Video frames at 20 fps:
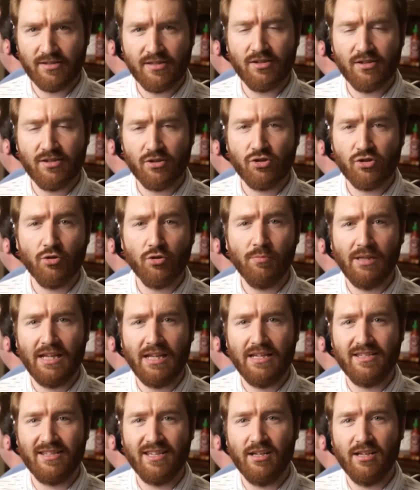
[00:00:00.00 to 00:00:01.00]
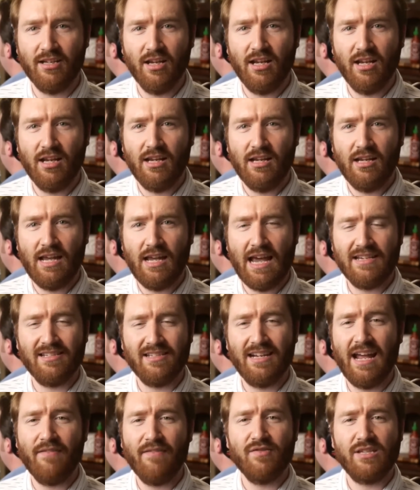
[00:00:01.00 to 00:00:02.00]
This is a zoom lens that has
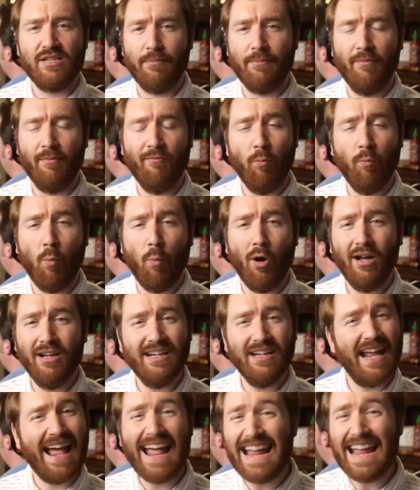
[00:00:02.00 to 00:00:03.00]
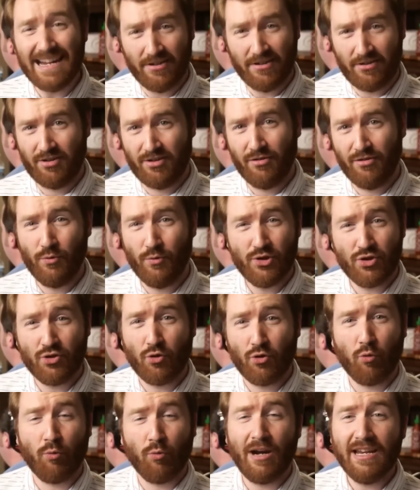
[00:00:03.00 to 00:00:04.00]
an f-stop of 1.8, which is
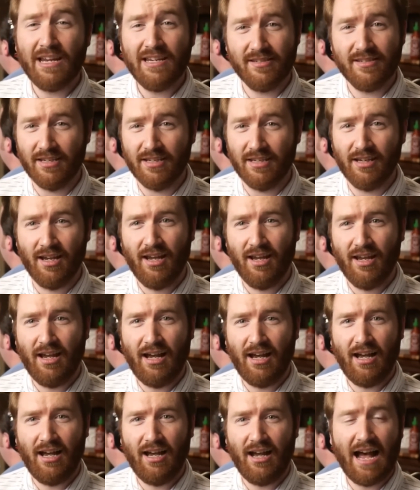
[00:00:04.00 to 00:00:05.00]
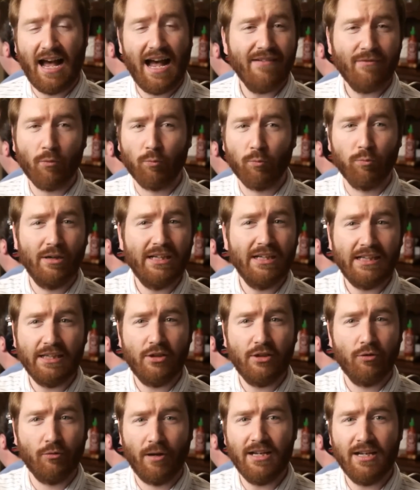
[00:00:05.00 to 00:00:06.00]
crazy. I have a really
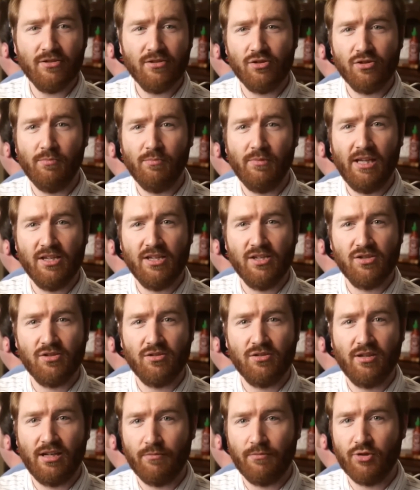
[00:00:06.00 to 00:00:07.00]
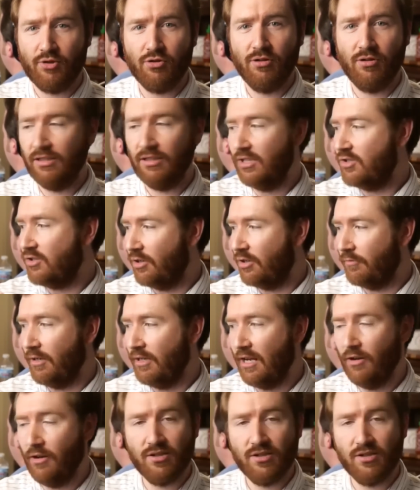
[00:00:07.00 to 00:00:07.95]
great zoom lens that I'm shooting this on right now.